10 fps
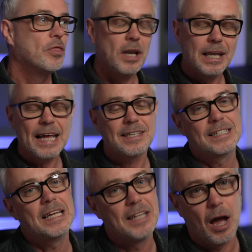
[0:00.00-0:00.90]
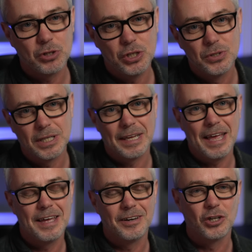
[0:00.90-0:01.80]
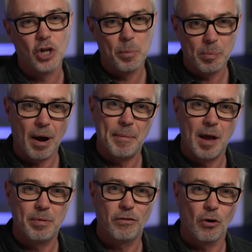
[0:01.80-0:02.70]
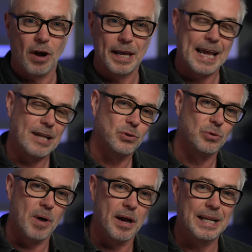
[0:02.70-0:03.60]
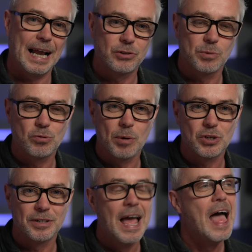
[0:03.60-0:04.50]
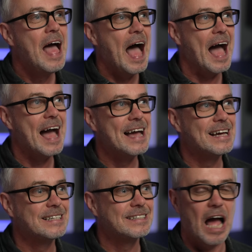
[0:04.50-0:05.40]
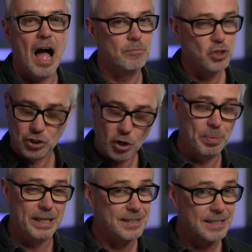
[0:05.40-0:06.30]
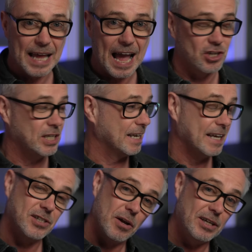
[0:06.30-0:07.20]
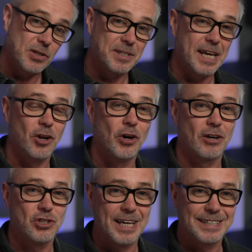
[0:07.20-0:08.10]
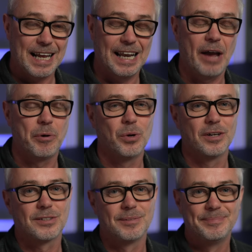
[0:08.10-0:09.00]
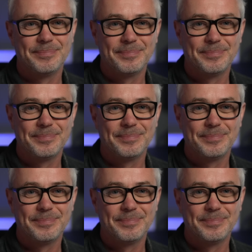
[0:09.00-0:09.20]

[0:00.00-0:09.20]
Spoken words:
the last thing that I was using in Adobe Premiere before I cancelled my cloud subscription, and I'm just so pleased to see it actually in here. So let's go and take a look, I'll show you exactly how it works.